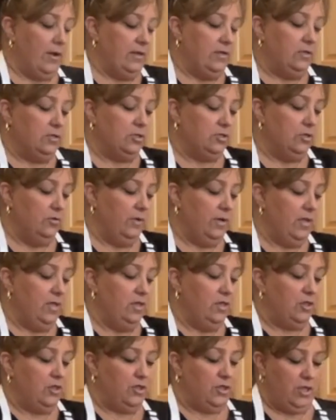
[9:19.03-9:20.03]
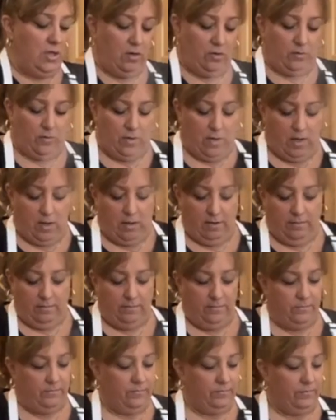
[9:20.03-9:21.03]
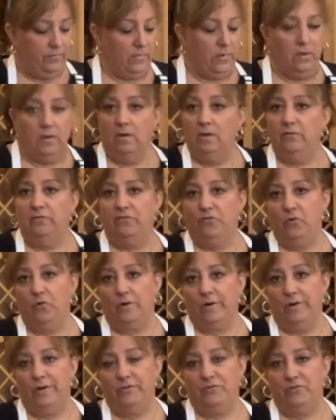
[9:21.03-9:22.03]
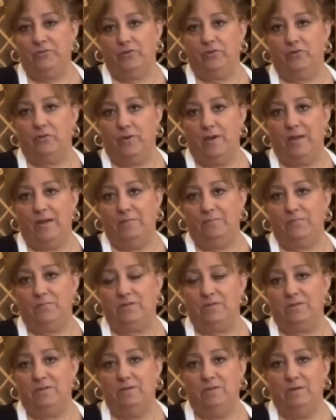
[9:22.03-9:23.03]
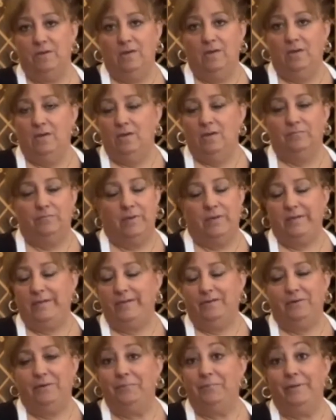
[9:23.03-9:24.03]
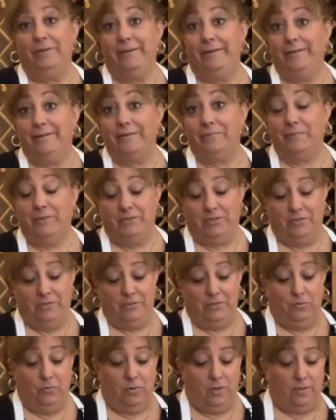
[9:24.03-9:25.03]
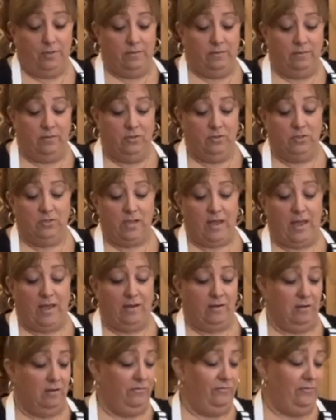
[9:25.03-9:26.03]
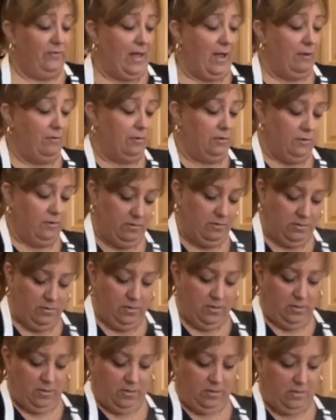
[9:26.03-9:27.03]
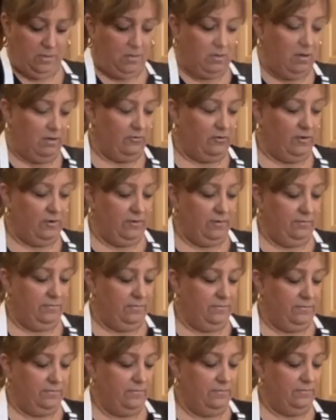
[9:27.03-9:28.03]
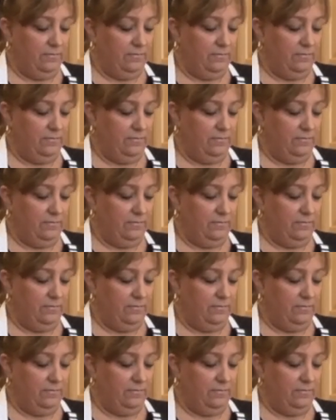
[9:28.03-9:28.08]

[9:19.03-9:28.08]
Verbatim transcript: All right, so in theory, 400 grams, but you know what, put in as much as you want. You just add enough flour to cover it.